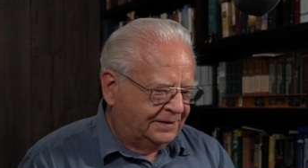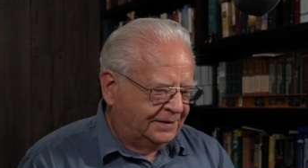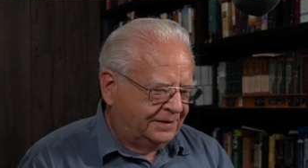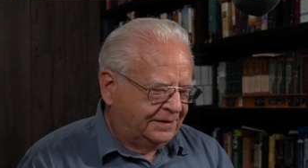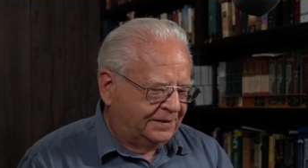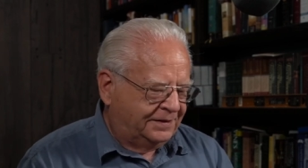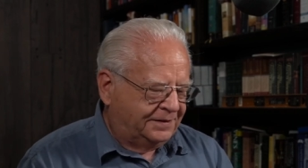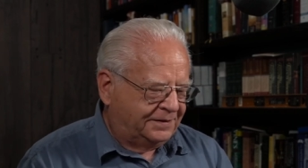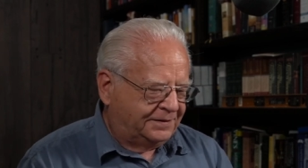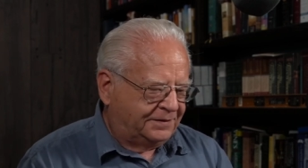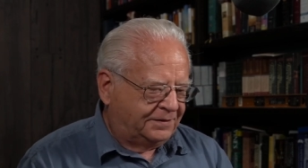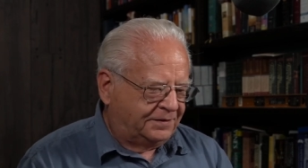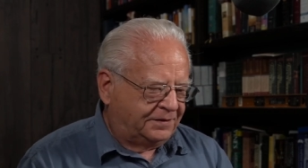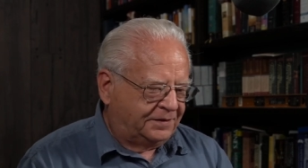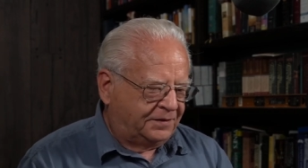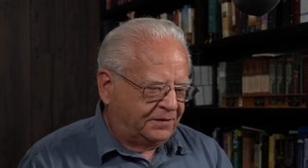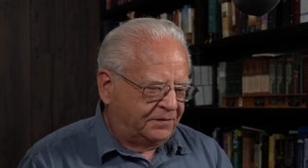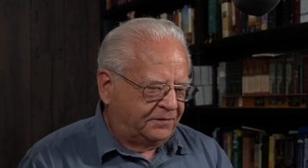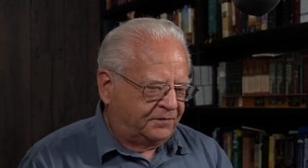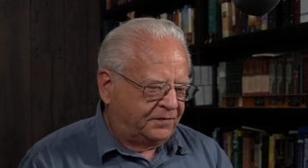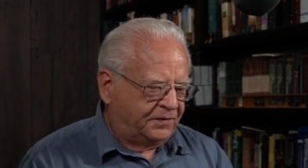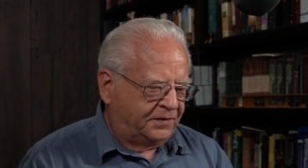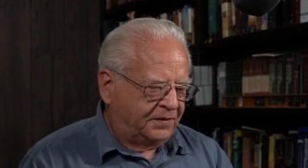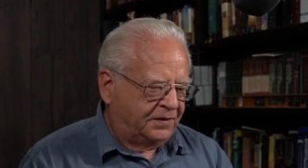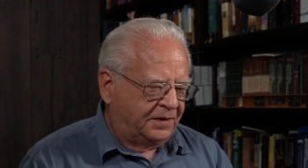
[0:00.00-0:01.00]
you know, they're they're
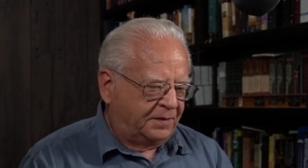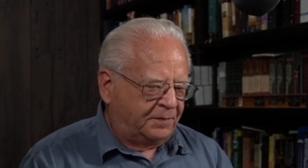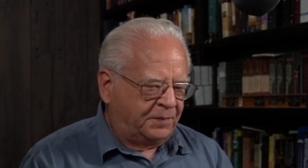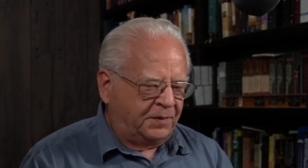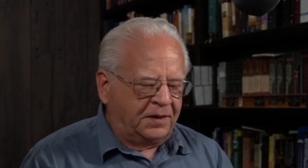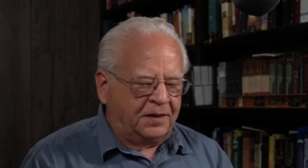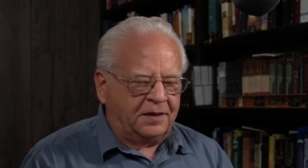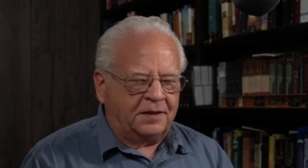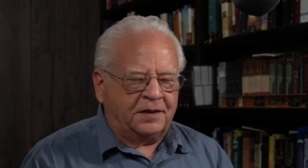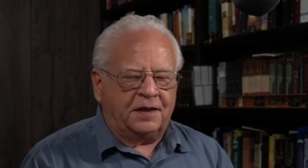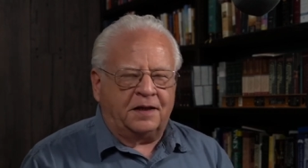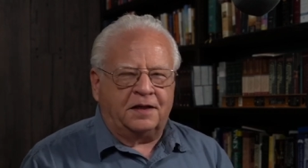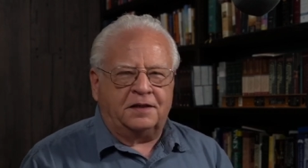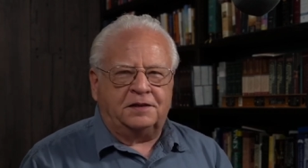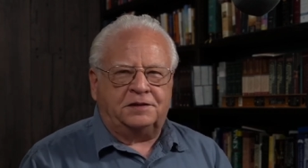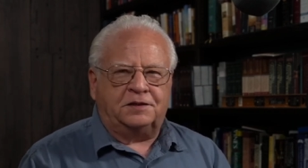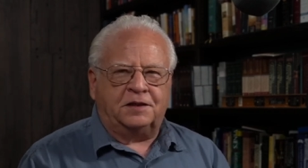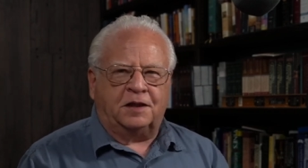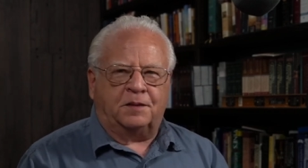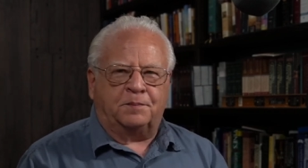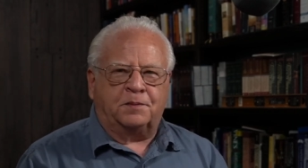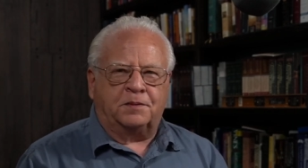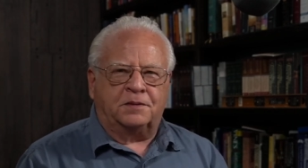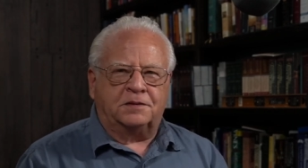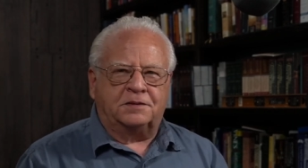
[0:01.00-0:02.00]
very apparently
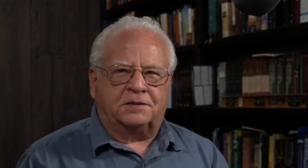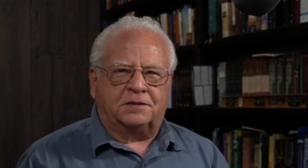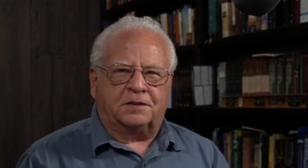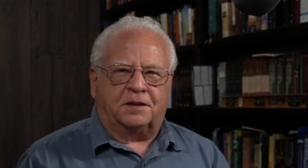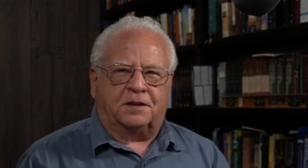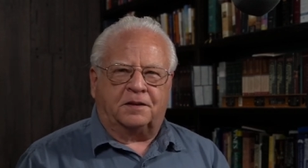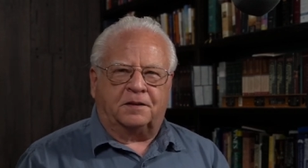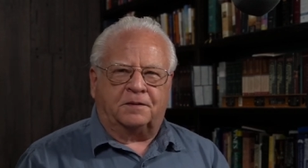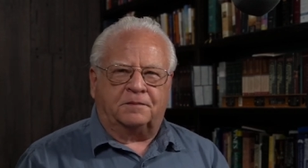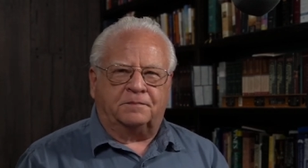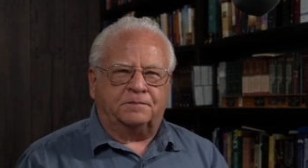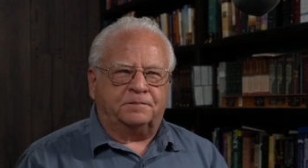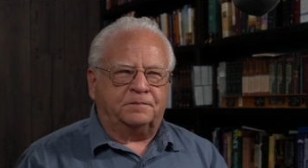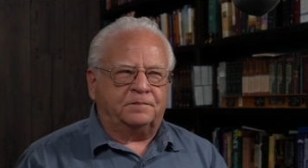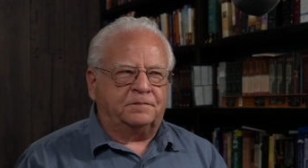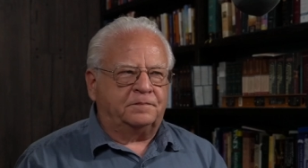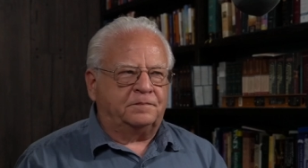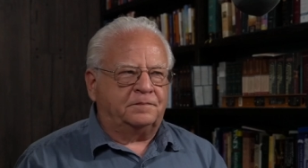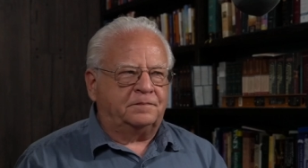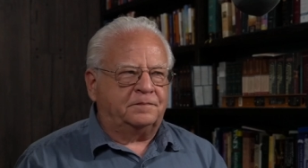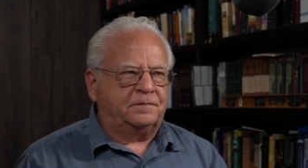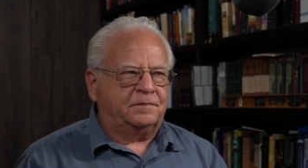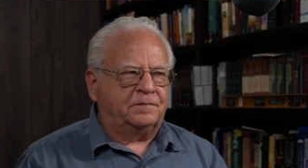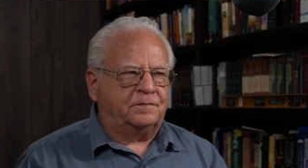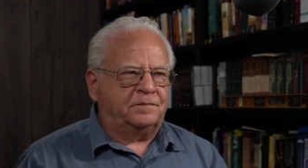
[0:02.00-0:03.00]
shepherds are
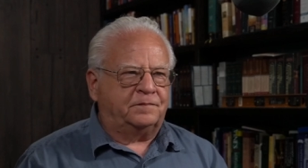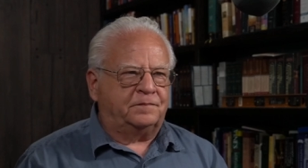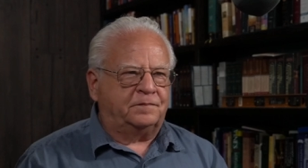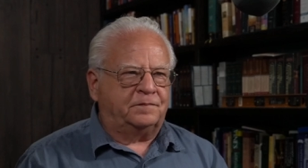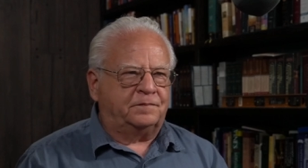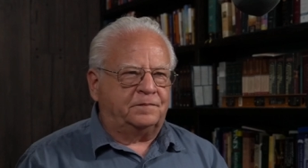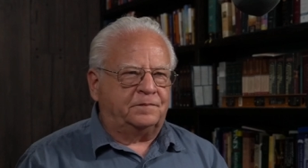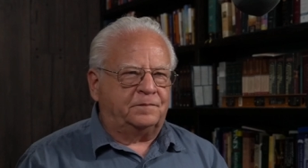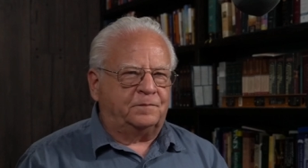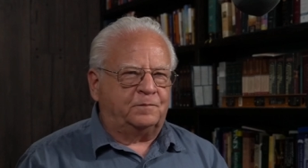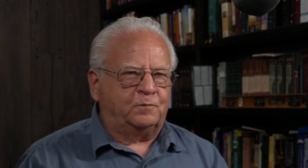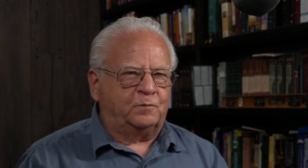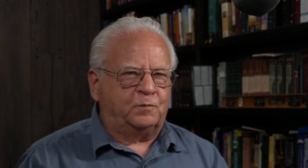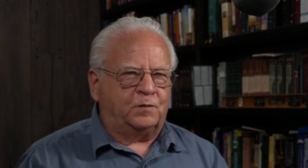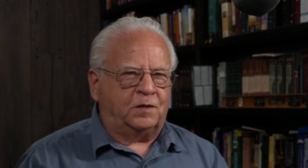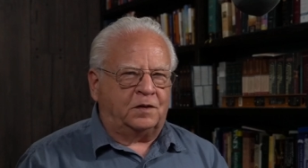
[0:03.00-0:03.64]
mm, mm,